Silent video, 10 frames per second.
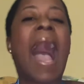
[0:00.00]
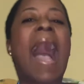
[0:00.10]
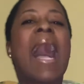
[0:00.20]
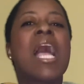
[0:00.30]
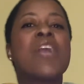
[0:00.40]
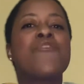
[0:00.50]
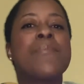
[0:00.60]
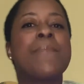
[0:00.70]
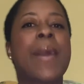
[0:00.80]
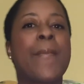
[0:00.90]
I
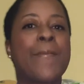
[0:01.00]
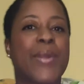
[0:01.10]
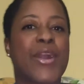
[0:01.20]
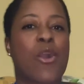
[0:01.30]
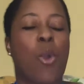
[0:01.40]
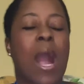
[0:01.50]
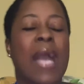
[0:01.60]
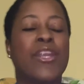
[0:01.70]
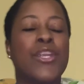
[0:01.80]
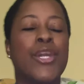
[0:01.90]
remember or
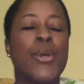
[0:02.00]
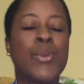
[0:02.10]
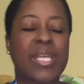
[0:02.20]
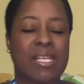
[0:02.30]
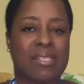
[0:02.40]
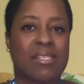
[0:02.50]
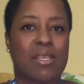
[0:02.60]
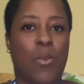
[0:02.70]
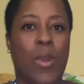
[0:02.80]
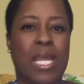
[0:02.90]
I
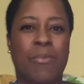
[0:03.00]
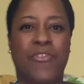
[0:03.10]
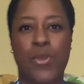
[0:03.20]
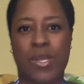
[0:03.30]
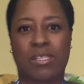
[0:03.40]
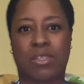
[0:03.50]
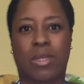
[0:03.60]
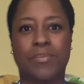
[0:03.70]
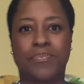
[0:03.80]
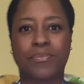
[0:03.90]
notice what I'm focused on.